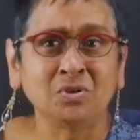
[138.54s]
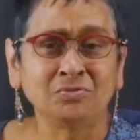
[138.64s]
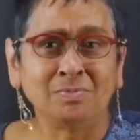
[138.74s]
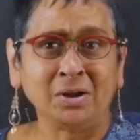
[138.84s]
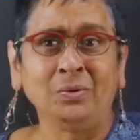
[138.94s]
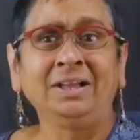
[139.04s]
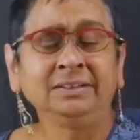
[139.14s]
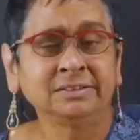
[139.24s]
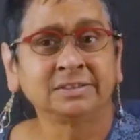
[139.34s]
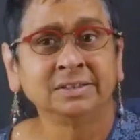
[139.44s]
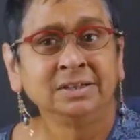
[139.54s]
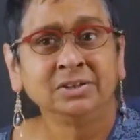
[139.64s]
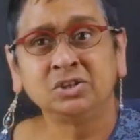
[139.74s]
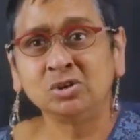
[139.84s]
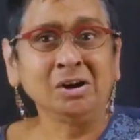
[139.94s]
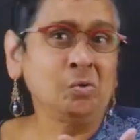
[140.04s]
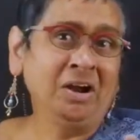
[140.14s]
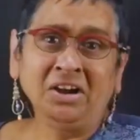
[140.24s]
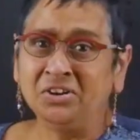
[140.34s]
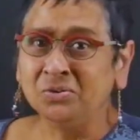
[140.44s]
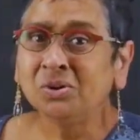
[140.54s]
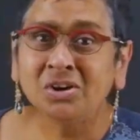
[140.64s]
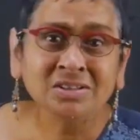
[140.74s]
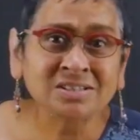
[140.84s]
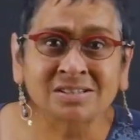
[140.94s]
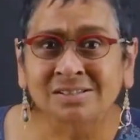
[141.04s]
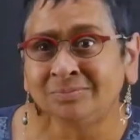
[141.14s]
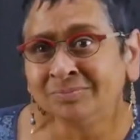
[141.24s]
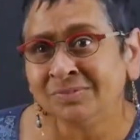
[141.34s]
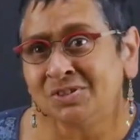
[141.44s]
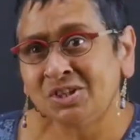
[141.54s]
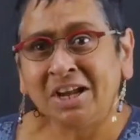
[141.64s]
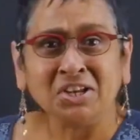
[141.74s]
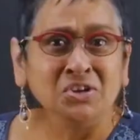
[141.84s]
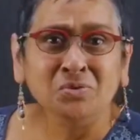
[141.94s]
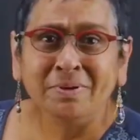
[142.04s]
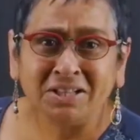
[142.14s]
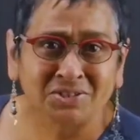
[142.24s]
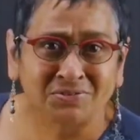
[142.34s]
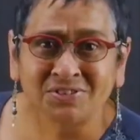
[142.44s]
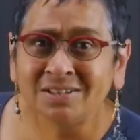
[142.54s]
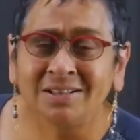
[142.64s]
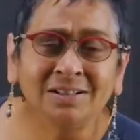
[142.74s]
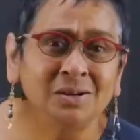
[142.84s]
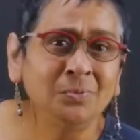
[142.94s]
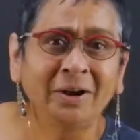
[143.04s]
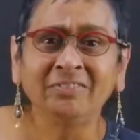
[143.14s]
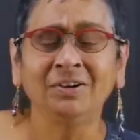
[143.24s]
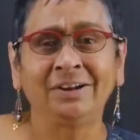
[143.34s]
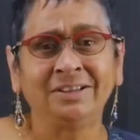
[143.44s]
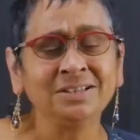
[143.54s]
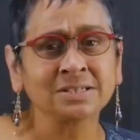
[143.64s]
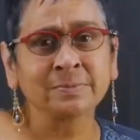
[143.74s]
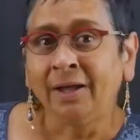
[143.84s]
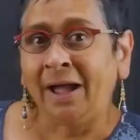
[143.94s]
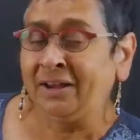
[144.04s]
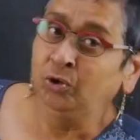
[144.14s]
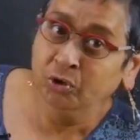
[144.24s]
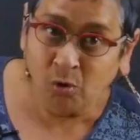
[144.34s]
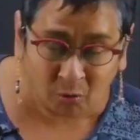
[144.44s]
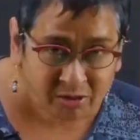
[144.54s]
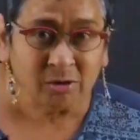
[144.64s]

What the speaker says: of my wealth to acquire new goods, to get new bales of silk, whatever it is. I could go to the